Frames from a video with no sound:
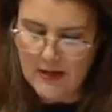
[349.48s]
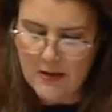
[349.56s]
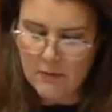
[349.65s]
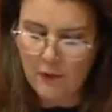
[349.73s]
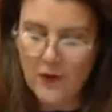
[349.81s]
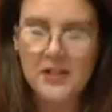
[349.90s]

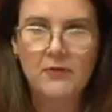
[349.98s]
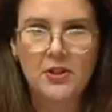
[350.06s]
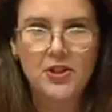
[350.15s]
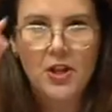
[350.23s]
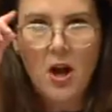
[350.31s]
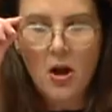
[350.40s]
Professor
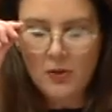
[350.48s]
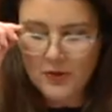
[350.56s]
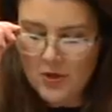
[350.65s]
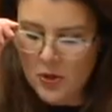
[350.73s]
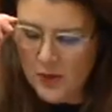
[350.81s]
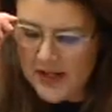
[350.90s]
Richard
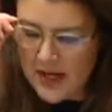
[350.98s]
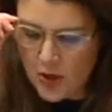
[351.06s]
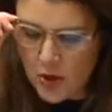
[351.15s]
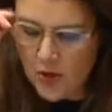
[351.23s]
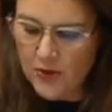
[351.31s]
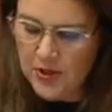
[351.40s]
Holden, who is a
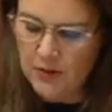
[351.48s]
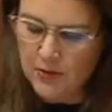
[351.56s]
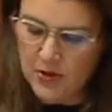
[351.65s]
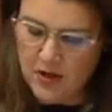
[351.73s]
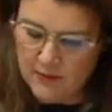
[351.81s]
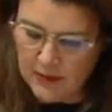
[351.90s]
go-to
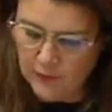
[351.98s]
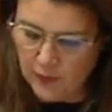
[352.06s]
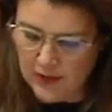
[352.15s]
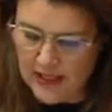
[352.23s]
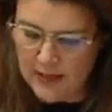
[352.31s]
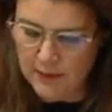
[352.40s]
economist for
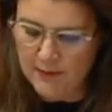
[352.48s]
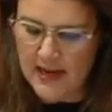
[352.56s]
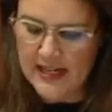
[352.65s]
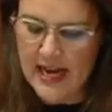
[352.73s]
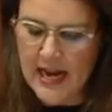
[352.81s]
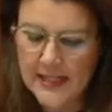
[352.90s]
the Labor
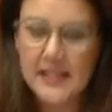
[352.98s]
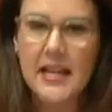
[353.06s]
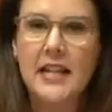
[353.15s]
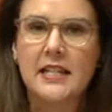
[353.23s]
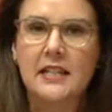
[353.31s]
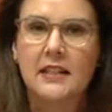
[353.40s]
Party, has
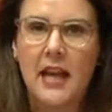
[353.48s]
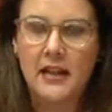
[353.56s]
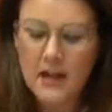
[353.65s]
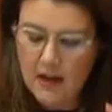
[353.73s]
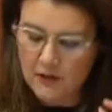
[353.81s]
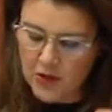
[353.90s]
stated that
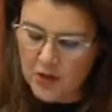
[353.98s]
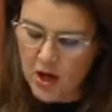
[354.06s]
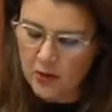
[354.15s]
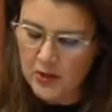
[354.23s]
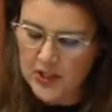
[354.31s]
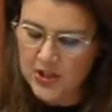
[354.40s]
the
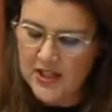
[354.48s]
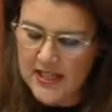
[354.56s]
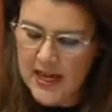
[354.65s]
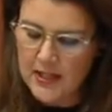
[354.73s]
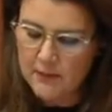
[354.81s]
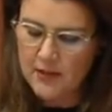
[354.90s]
Coalition
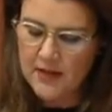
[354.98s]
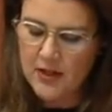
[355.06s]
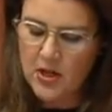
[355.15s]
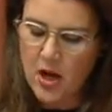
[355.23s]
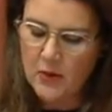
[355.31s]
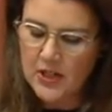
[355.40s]

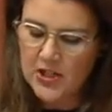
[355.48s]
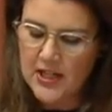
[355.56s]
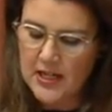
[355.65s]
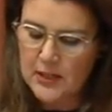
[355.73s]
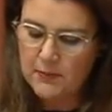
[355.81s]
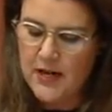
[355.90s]

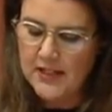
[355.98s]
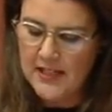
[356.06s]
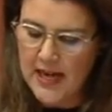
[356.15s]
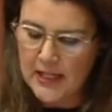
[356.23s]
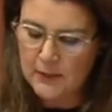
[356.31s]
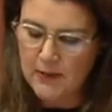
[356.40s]
Enterprise
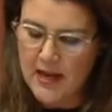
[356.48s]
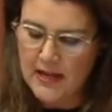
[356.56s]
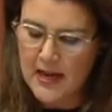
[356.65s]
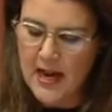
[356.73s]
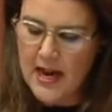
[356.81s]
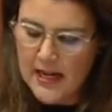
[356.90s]
Tax Plan
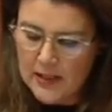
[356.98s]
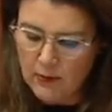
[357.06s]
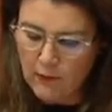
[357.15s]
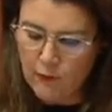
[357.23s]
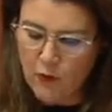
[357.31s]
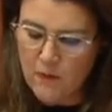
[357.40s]
is
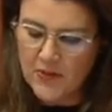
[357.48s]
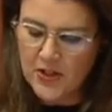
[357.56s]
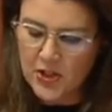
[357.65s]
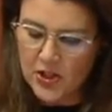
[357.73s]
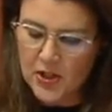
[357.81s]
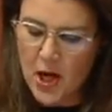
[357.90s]
reform that
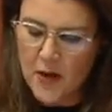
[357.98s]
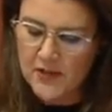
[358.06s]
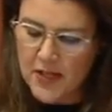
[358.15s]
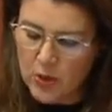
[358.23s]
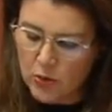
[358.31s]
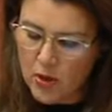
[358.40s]
deserves
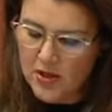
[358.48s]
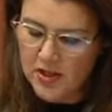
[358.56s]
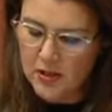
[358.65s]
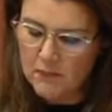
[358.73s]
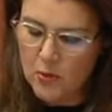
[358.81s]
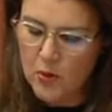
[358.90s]

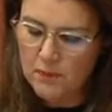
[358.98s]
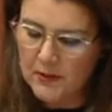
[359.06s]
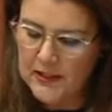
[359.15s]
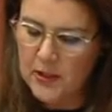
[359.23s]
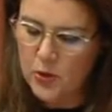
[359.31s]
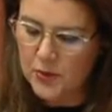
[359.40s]
across-the-board
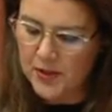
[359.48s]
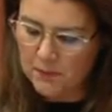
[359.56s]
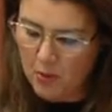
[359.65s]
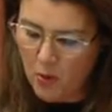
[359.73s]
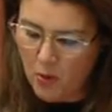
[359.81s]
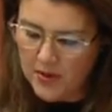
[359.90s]
political
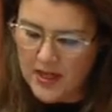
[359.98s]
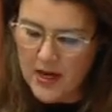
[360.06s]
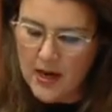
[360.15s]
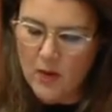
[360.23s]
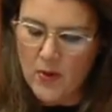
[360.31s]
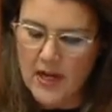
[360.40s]
support
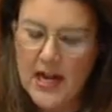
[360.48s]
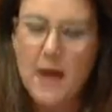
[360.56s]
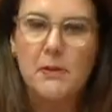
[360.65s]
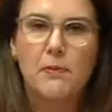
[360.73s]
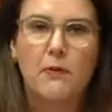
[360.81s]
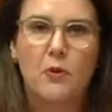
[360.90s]
when it
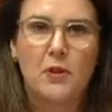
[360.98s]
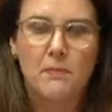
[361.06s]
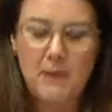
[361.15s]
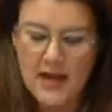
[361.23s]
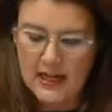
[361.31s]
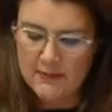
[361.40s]
comes before the
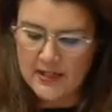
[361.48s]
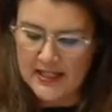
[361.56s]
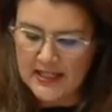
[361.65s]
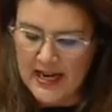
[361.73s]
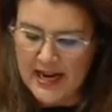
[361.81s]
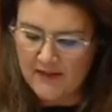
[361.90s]
Parliament
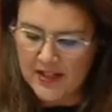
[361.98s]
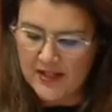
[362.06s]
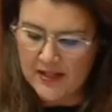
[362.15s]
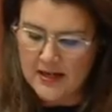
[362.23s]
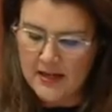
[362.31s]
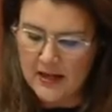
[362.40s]
again
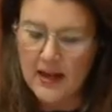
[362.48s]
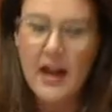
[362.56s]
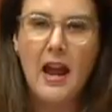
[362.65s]
this year.